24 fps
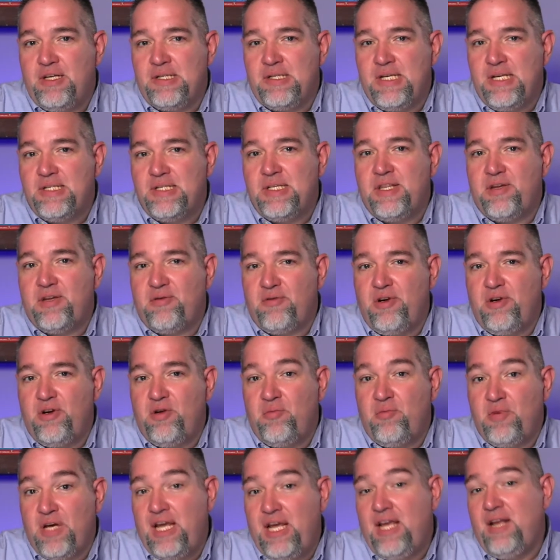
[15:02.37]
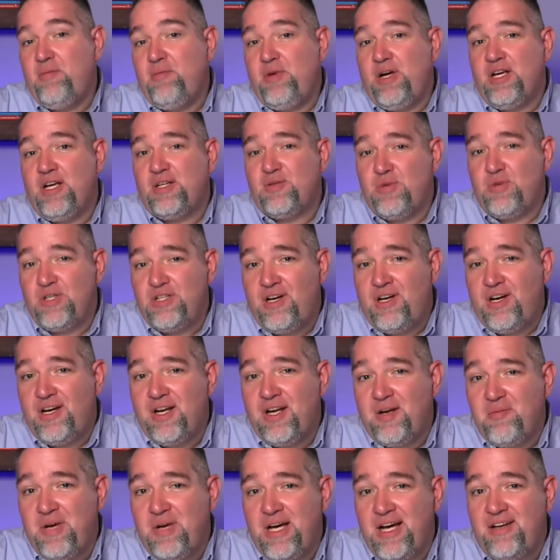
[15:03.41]
he's in the room and because we're
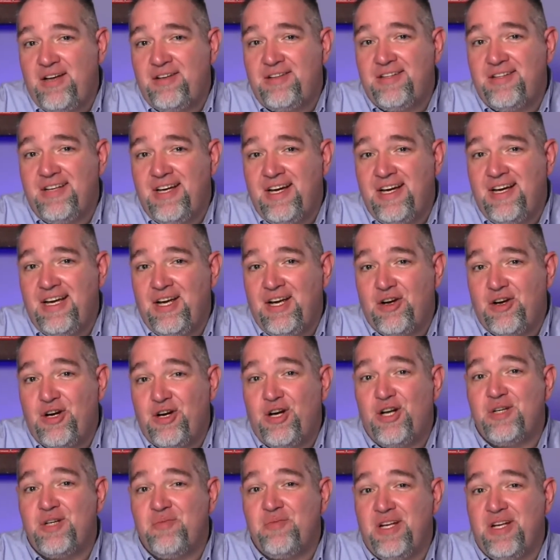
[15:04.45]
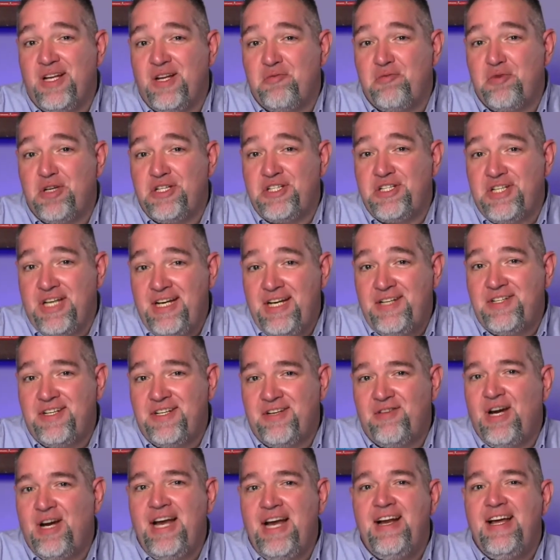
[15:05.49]
talking about encouragement and appreciation,
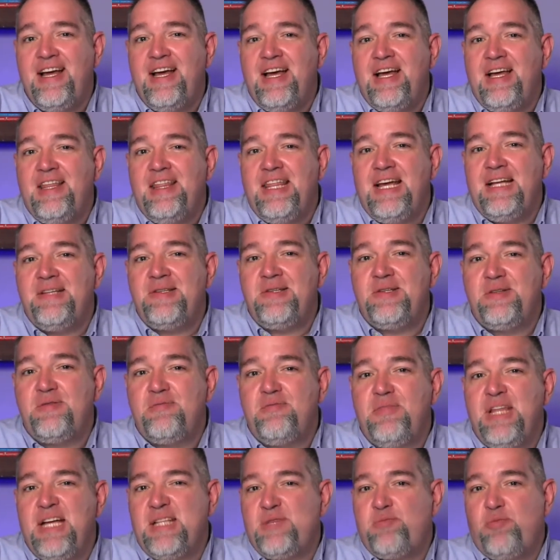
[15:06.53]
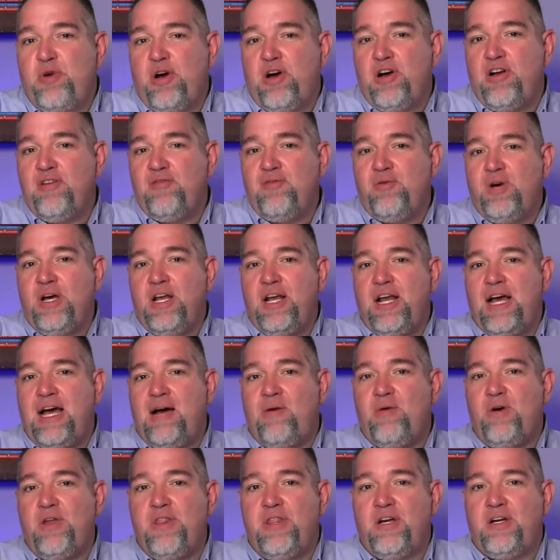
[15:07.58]
right? That's part of what I
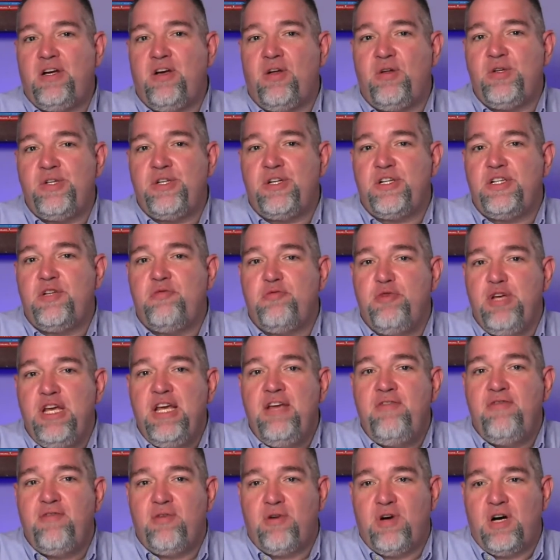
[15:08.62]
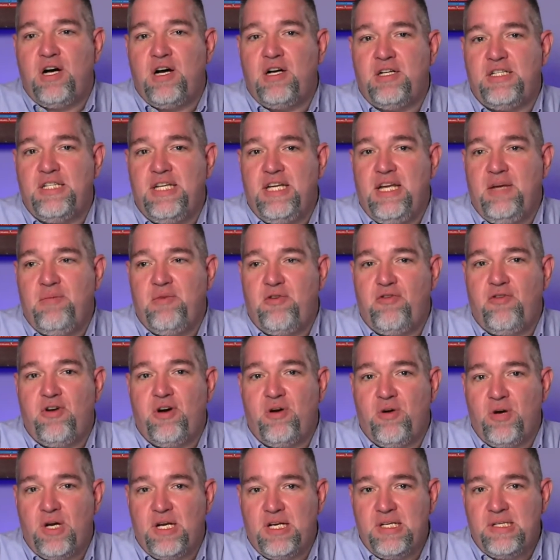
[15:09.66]
want the culture to be for our team and for
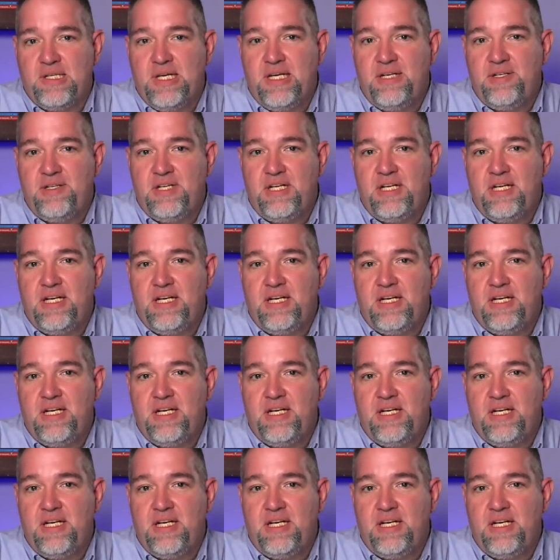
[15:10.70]
our organization.